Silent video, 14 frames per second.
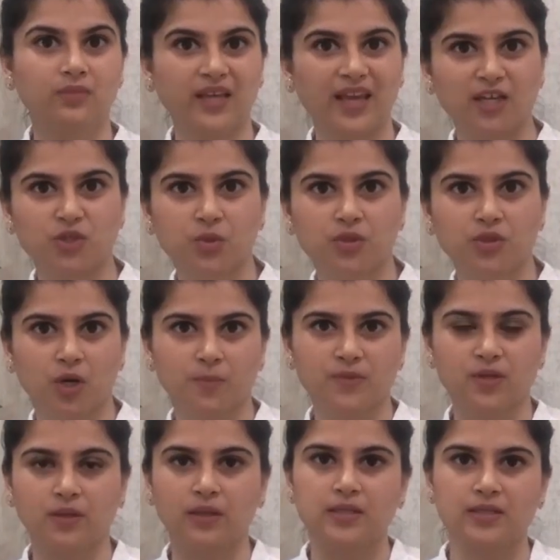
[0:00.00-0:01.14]
casual
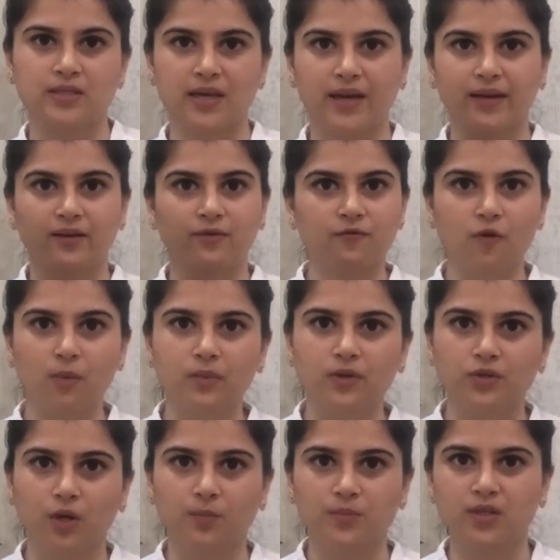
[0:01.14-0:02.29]
tops on this side, formal
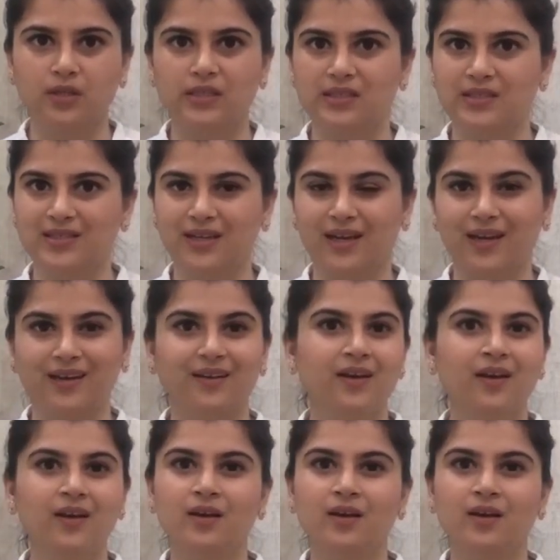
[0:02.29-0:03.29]
tops on this side,